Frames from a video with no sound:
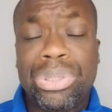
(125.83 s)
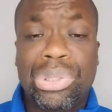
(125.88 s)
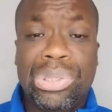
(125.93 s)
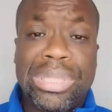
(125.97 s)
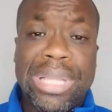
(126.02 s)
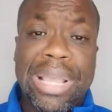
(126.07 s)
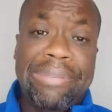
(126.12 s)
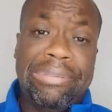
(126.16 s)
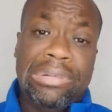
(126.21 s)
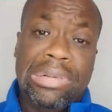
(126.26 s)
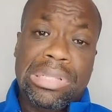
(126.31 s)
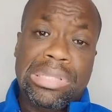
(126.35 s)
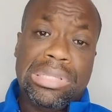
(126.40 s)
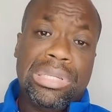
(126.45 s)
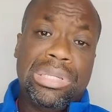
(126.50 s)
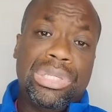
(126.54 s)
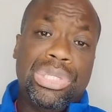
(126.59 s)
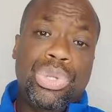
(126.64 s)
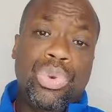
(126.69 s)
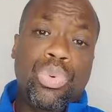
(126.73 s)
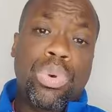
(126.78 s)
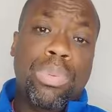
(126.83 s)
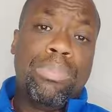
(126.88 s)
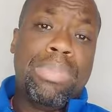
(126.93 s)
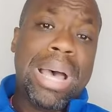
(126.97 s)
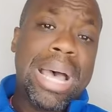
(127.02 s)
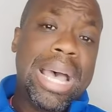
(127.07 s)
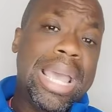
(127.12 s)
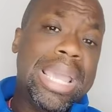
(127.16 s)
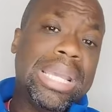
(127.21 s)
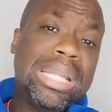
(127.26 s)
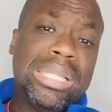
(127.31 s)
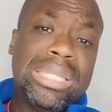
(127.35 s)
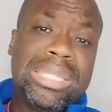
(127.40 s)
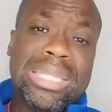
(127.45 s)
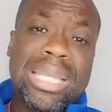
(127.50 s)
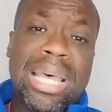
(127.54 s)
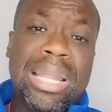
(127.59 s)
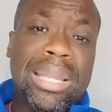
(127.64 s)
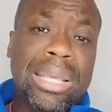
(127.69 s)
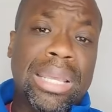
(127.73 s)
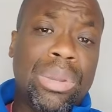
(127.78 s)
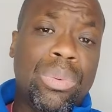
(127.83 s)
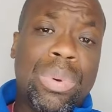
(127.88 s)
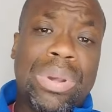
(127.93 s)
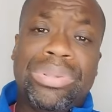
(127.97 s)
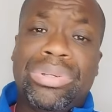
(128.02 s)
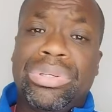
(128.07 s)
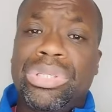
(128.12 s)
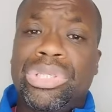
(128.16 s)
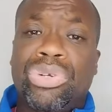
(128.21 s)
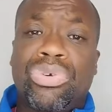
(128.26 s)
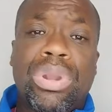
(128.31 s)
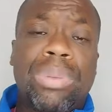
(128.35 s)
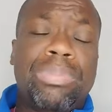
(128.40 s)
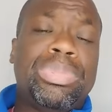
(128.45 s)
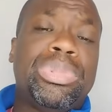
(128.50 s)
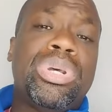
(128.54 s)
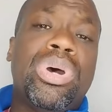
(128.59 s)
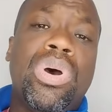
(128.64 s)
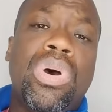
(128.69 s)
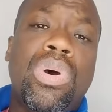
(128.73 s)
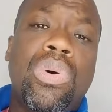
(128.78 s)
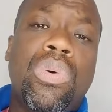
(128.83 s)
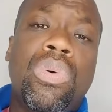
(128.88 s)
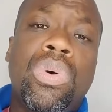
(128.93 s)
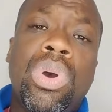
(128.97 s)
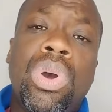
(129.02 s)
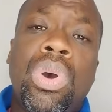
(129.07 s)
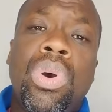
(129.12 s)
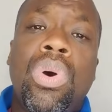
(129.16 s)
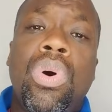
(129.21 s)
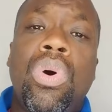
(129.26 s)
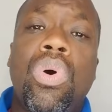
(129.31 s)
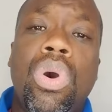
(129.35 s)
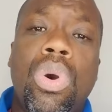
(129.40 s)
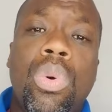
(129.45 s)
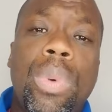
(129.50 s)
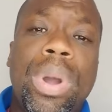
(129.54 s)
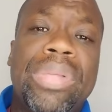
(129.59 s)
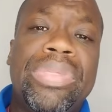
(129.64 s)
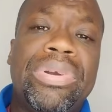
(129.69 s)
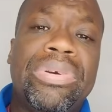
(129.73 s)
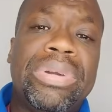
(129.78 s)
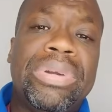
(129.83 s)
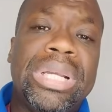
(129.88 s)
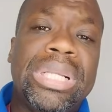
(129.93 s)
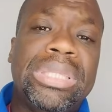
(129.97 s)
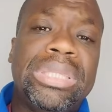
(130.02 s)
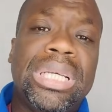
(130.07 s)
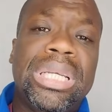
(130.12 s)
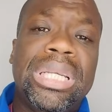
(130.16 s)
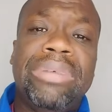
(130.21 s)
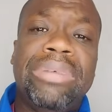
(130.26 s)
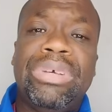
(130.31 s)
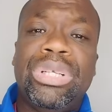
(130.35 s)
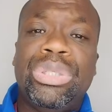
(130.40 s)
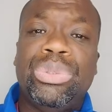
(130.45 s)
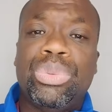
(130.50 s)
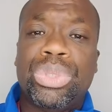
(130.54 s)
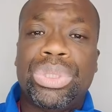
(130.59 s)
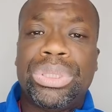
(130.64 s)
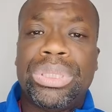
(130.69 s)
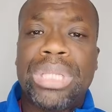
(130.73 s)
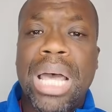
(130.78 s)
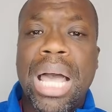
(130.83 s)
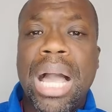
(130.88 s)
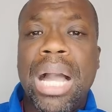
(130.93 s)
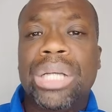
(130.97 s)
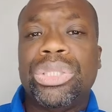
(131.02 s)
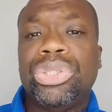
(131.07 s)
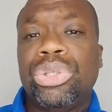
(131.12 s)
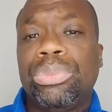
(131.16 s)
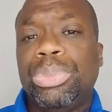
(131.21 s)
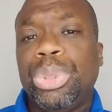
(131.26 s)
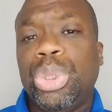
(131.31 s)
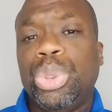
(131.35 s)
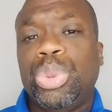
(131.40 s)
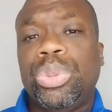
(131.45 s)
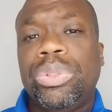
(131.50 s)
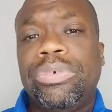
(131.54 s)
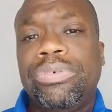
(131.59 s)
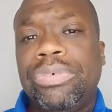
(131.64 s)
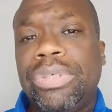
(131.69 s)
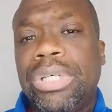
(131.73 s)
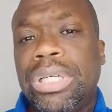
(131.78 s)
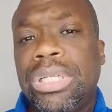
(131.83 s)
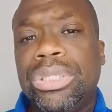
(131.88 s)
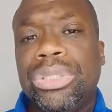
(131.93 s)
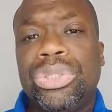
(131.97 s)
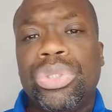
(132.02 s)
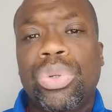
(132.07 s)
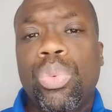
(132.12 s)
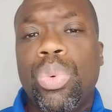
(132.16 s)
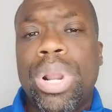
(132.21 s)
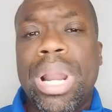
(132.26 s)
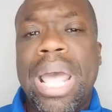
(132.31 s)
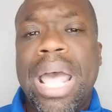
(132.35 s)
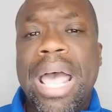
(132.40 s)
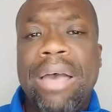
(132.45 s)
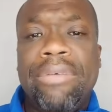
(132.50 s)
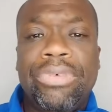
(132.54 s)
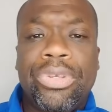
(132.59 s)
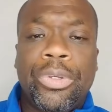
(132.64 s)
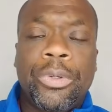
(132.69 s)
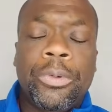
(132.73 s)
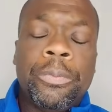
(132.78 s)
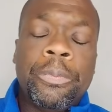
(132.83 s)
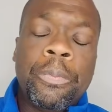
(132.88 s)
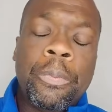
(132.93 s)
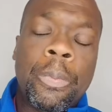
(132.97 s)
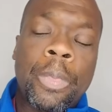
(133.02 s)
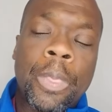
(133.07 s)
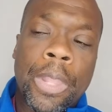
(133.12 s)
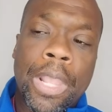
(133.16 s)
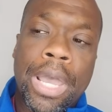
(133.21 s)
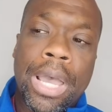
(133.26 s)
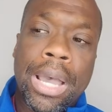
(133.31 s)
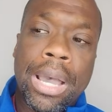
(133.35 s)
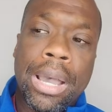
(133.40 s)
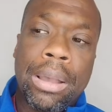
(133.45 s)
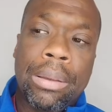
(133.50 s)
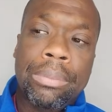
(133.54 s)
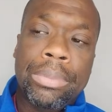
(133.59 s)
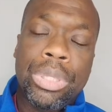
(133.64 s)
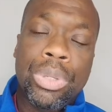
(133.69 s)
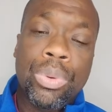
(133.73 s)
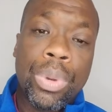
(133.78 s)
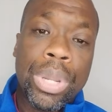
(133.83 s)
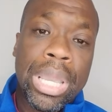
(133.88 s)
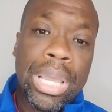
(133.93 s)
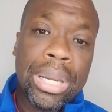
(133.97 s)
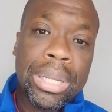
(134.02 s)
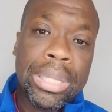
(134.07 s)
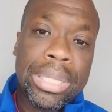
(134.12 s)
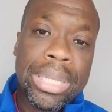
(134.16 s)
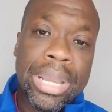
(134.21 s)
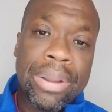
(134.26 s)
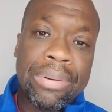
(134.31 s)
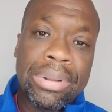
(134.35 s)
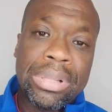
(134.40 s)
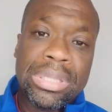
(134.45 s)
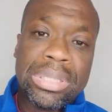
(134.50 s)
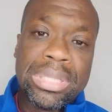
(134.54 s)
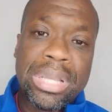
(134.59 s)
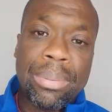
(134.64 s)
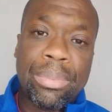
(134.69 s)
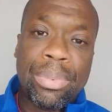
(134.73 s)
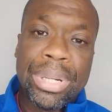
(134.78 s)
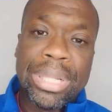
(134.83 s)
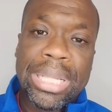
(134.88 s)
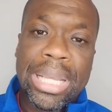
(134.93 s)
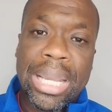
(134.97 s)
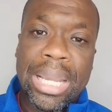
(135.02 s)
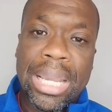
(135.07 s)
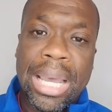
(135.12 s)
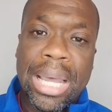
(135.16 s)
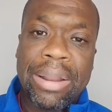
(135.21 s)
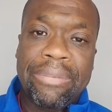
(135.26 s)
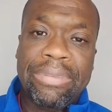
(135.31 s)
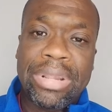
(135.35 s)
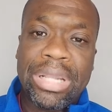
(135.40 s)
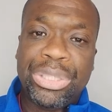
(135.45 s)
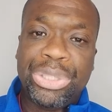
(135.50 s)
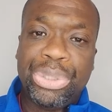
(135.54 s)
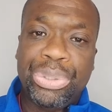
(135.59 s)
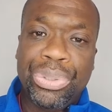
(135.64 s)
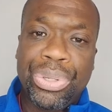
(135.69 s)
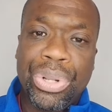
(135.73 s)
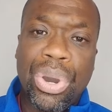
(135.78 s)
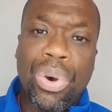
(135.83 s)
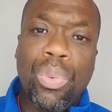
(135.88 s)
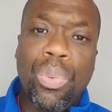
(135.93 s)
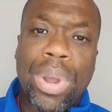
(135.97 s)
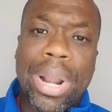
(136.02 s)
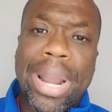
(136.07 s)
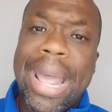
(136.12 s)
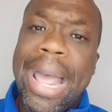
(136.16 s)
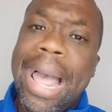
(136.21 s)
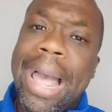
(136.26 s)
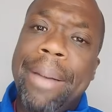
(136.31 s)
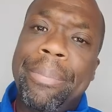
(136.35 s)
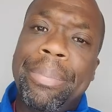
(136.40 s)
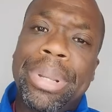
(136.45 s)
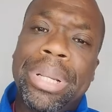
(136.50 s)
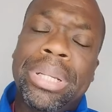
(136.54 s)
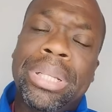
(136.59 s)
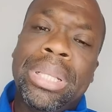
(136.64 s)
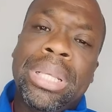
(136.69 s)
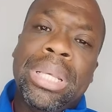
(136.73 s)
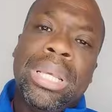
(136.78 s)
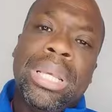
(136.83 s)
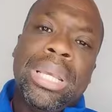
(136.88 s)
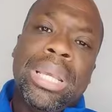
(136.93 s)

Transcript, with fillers: So say, for instance, you were buying and selling, whether it's crypto or whether it's individual stocks or mutual funds or what have you. Um, you would get a year-end summary that kind of lets you know what happened.